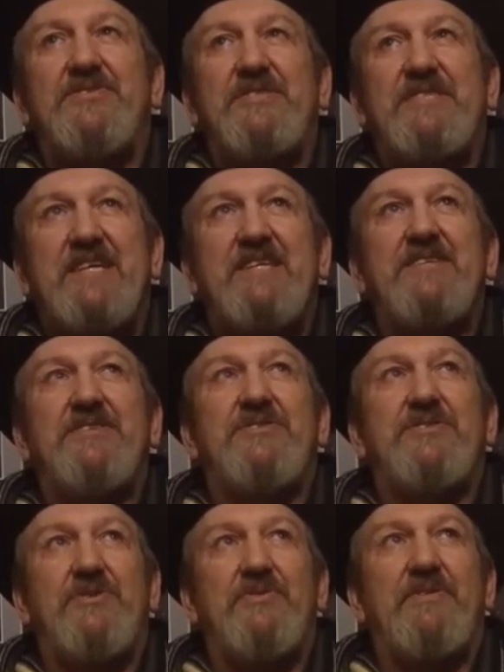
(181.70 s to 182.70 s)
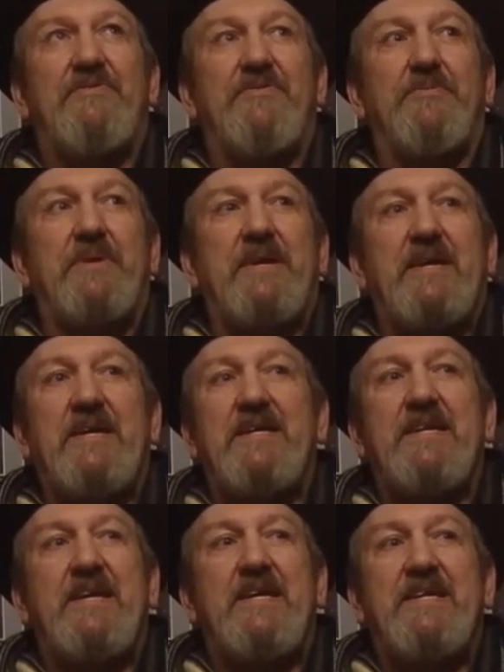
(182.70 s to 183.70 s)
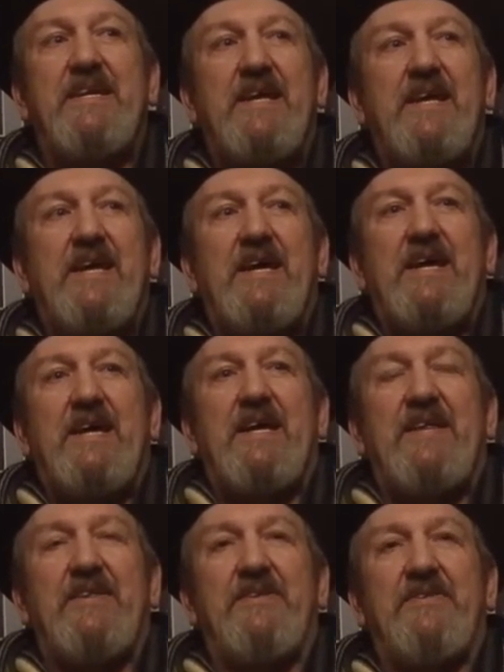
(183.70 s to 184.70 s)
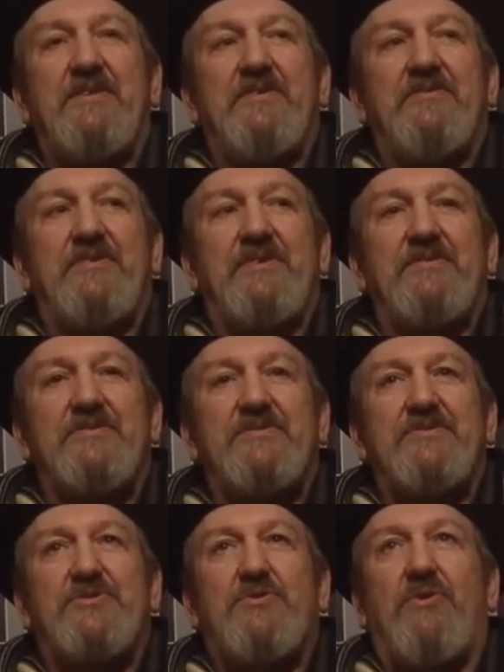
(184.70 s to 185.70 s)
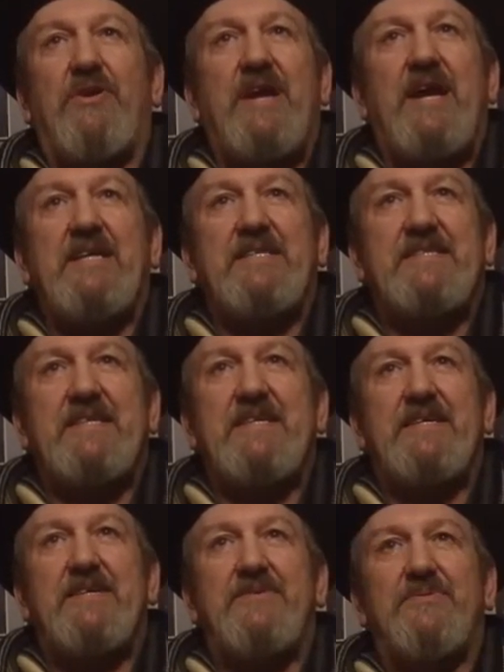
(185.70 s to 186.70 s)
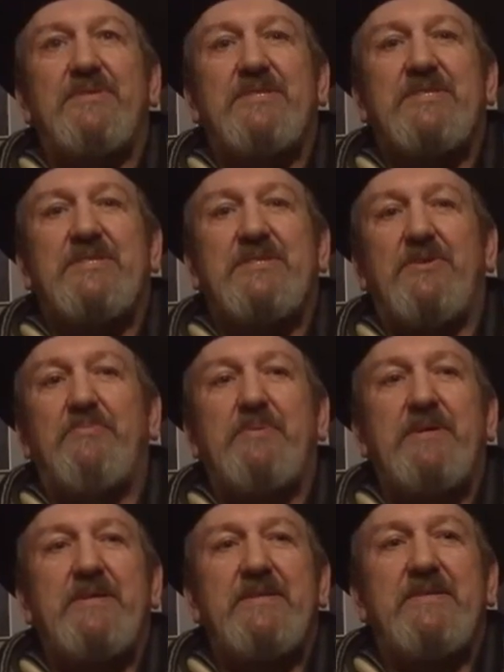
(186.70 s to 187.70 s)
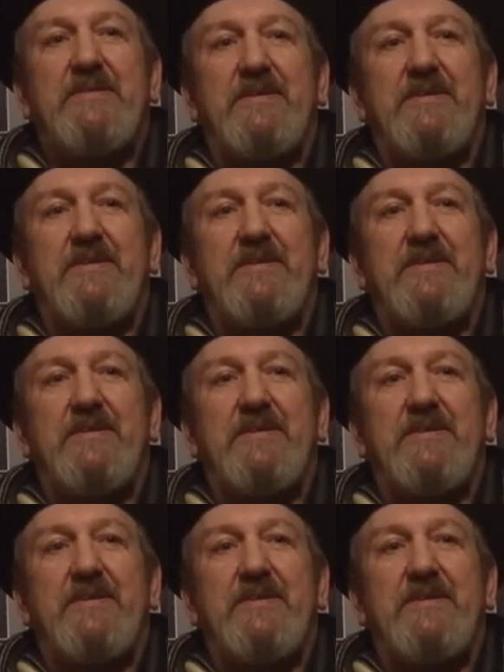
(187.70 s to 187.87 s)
didn't do it for me. The story idea was stupid.